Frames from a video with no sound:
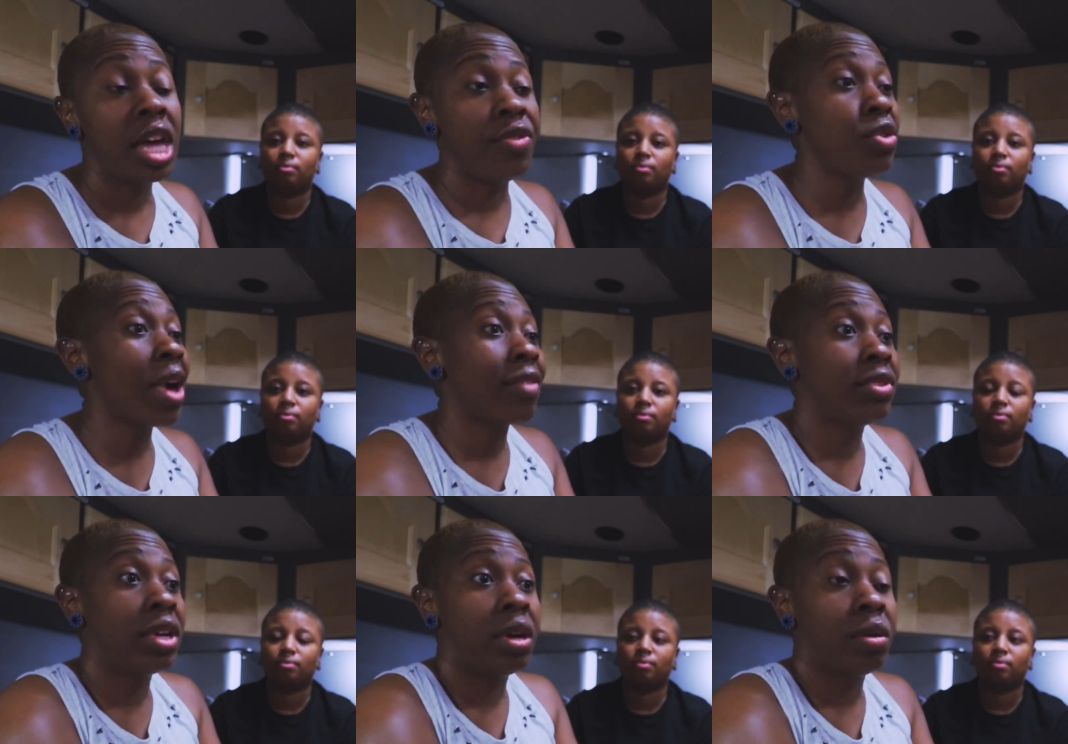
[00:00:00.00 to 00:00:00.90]
Speaker 1: If you
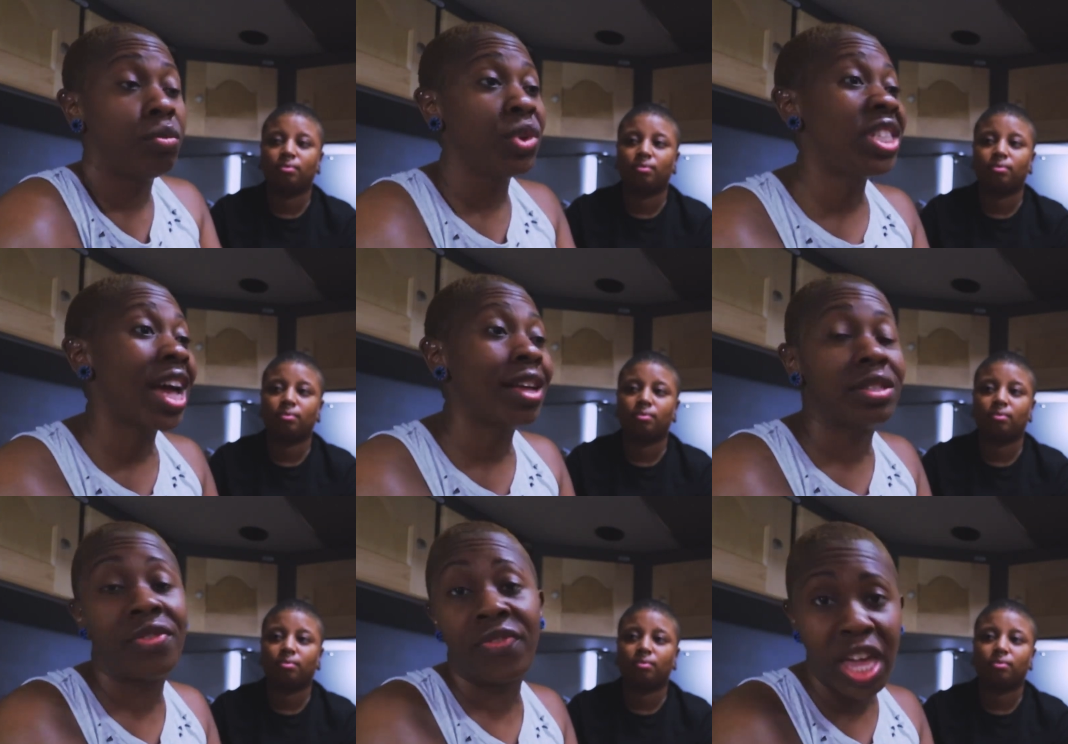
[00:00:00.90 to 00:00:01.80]
have to reach
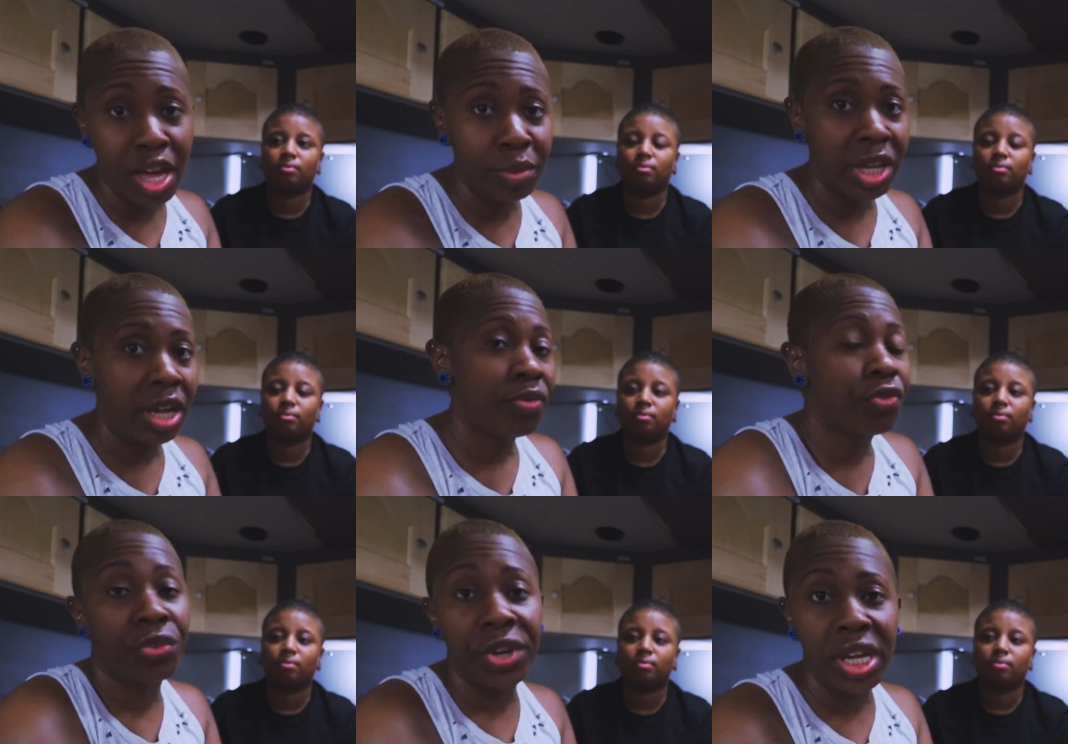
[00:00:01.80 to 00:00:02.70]
out to family,
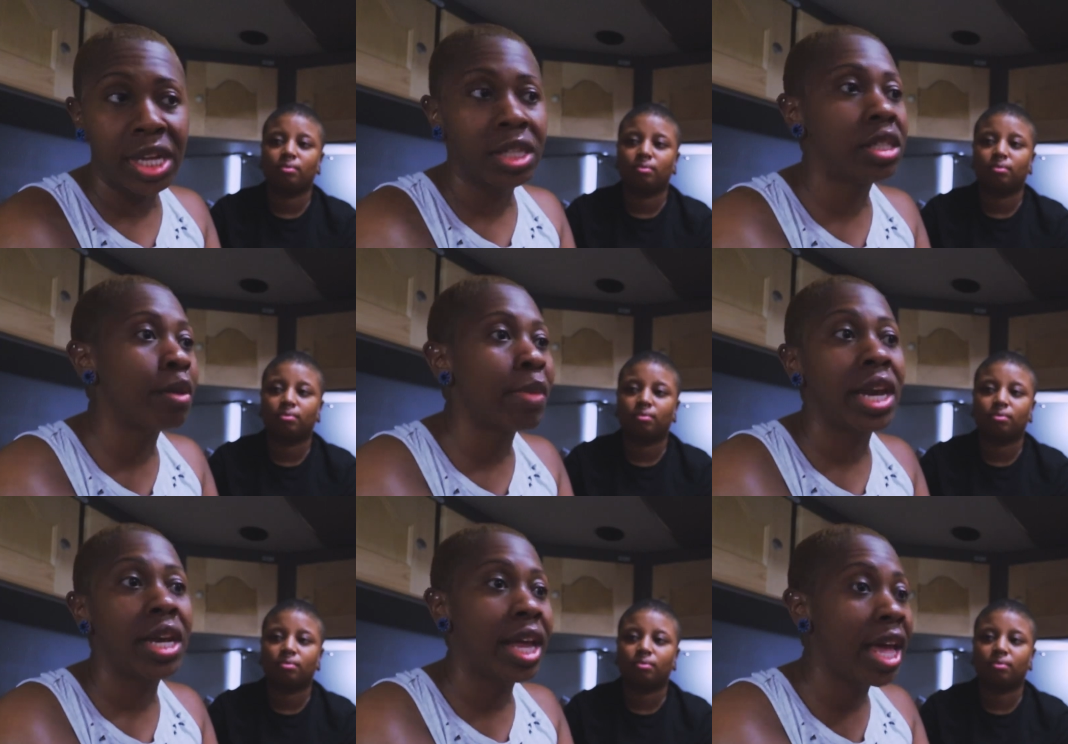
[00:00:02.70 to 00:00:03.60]
friends,
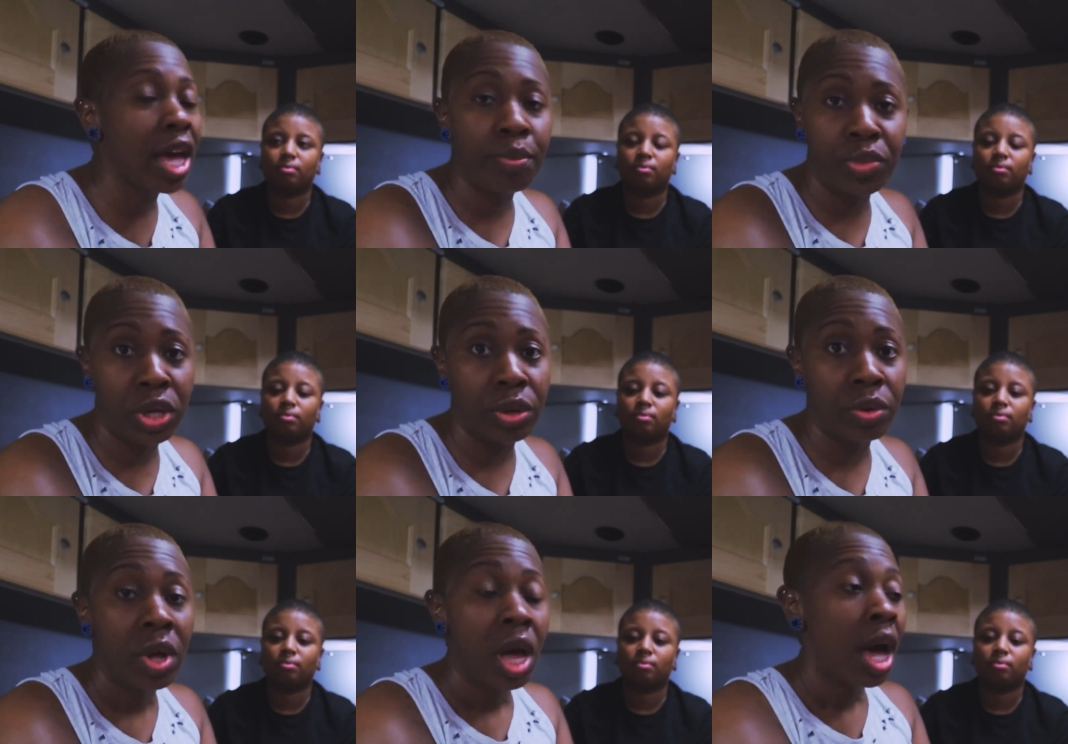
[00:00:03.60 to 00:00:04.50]
somebody to help
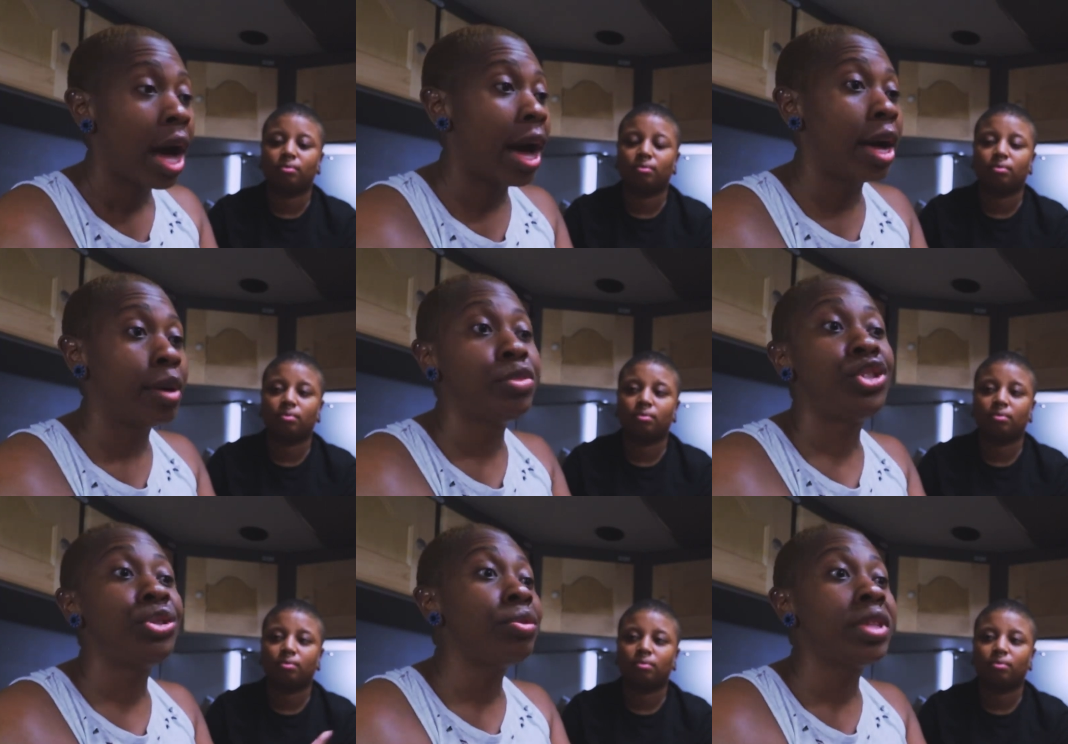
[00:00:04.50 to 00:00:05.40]
you,
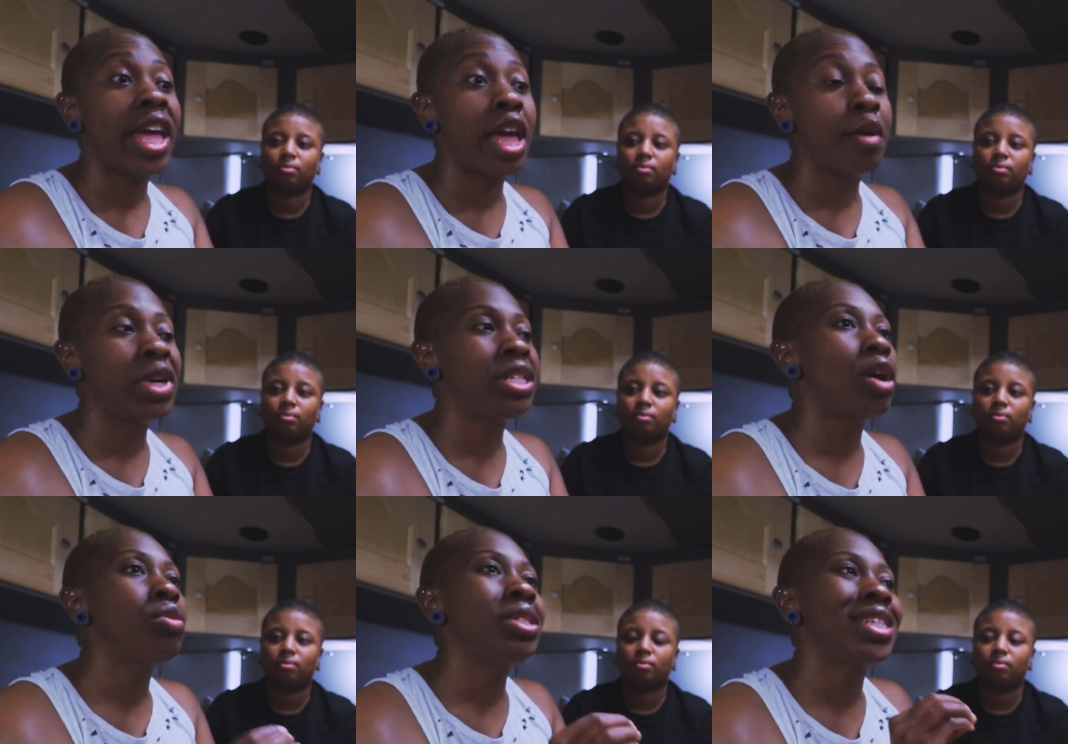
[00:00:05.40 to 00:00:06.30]
um, do that.
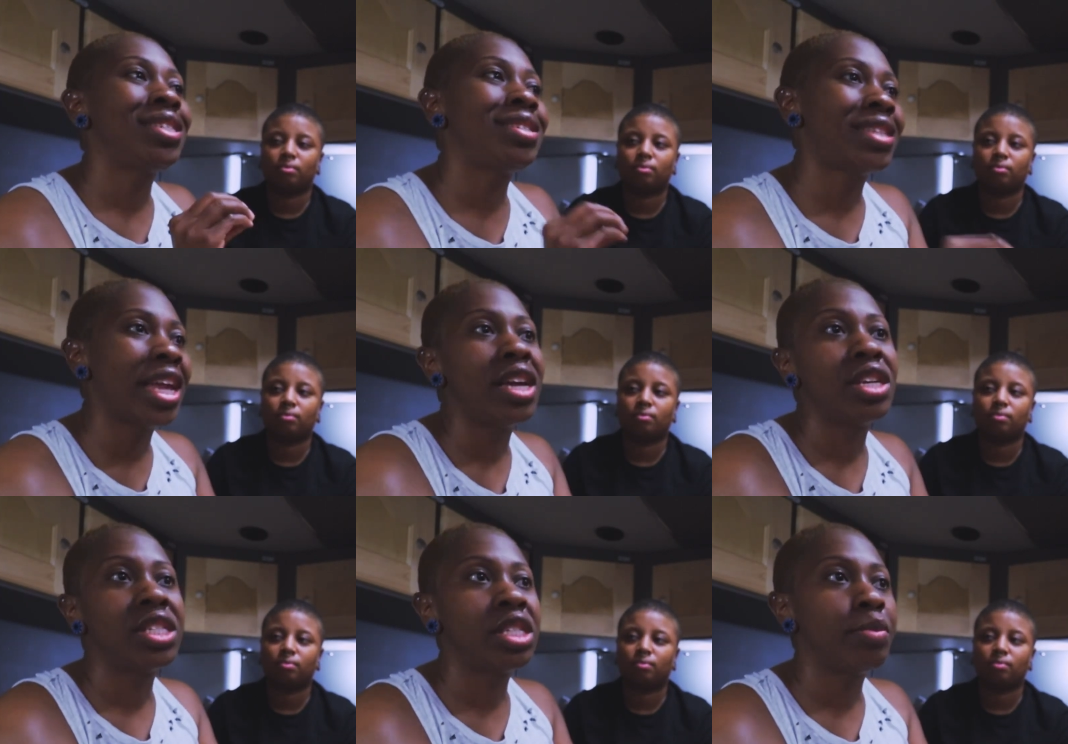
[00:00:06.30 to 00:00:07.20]
But don't just
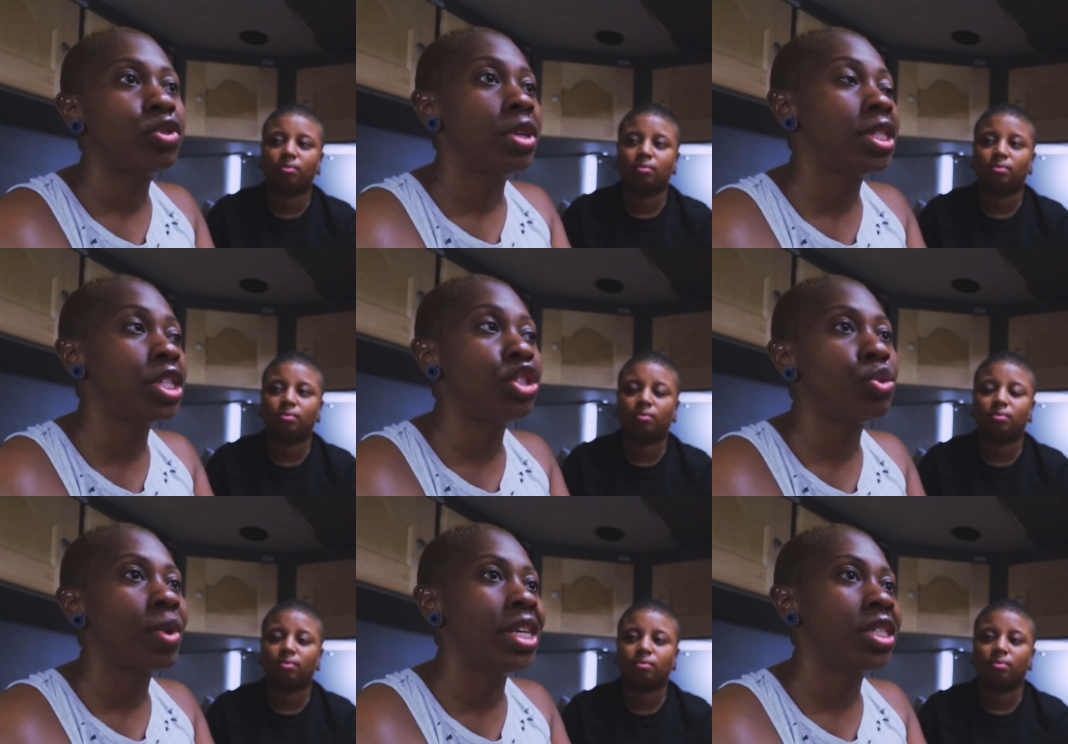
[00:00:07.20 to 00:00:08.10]
stay in a sim-
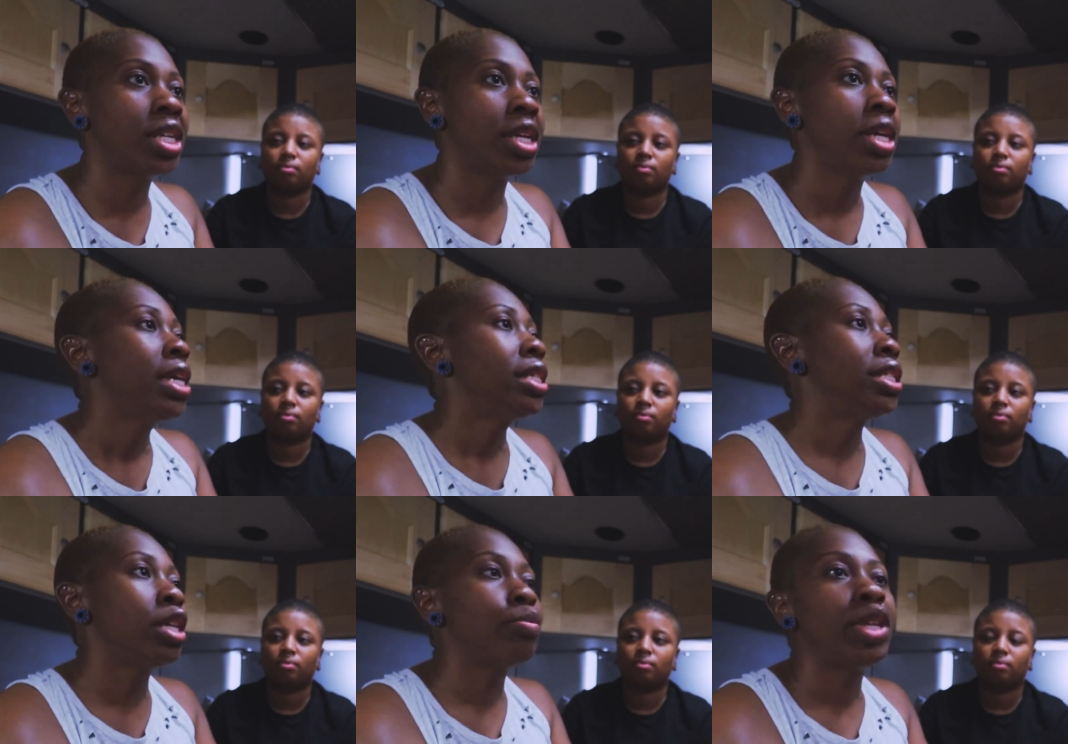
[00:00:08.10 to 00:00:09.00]
situation
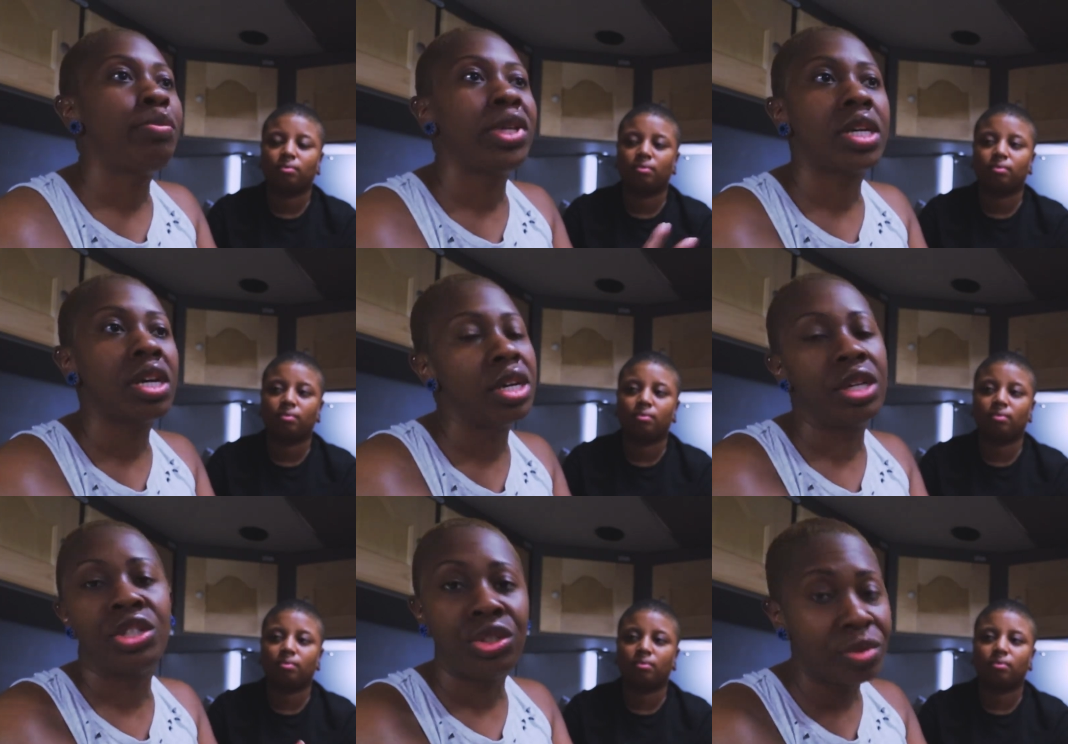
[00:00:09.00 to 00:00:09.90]
simply
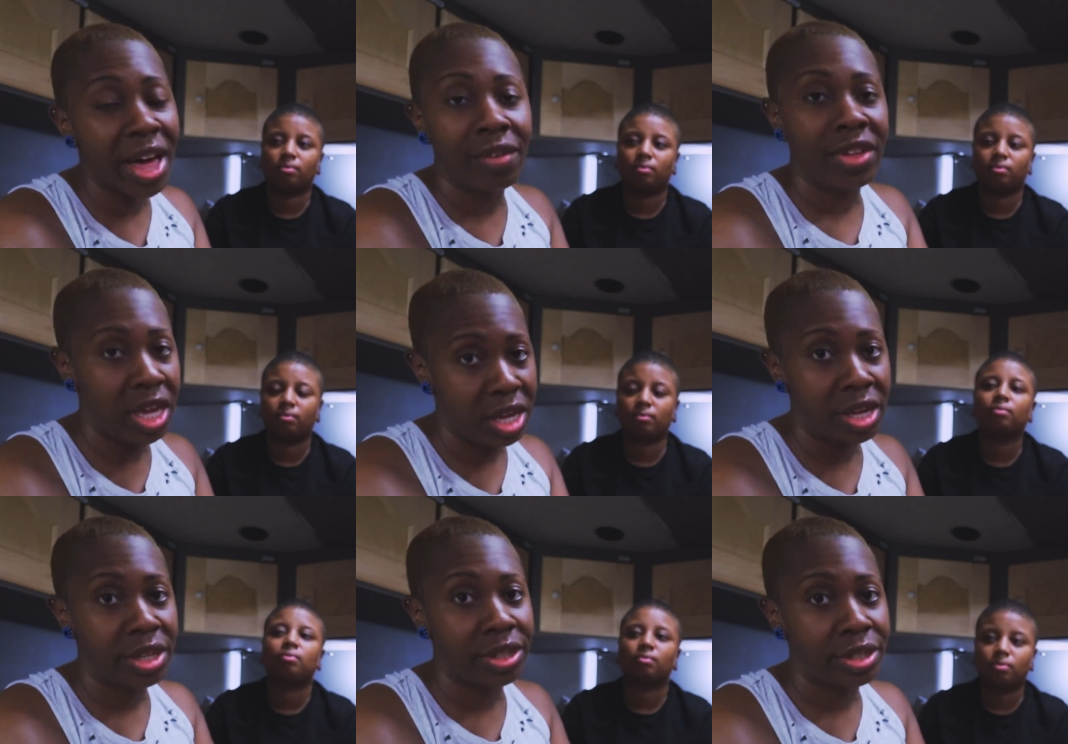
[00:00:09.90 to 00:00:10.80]
because you have
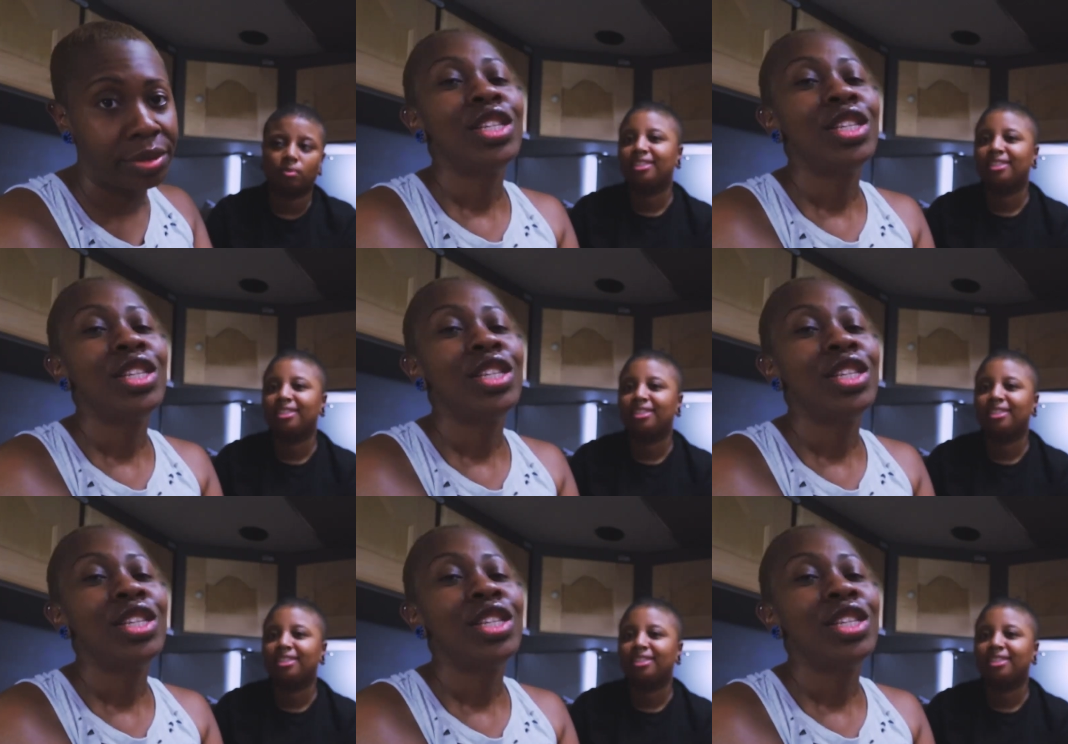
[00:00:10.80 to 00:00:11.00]
kids.